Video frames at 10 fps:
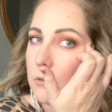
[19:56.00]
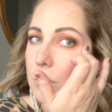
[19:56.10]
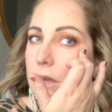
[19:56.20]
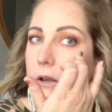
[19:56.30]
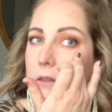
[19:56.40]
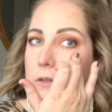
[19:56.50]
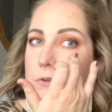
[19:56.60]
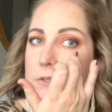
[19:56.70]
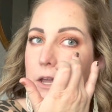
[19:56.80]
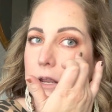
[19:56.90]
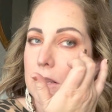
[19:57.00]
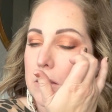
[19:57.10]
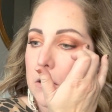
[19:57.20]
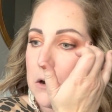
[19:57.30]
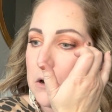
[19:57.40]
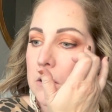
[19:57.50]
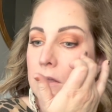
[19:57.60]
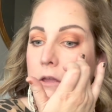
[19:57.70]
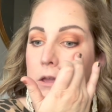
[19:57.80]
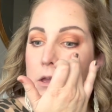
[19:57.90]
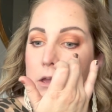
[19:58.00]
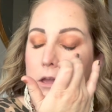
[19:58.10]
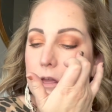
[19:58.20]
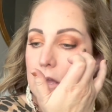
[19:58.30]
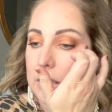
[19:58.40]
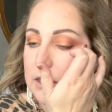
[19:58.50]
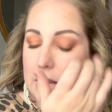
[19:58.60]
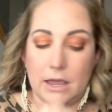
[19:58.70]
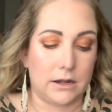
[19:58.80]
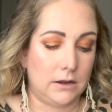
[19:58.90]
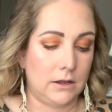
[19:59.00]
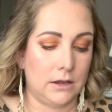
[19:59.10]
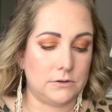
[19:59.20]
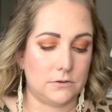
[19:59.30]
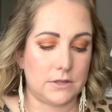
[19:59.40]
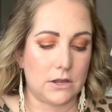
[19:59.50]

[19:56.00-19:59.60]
Apply to the other side here. I could add it under the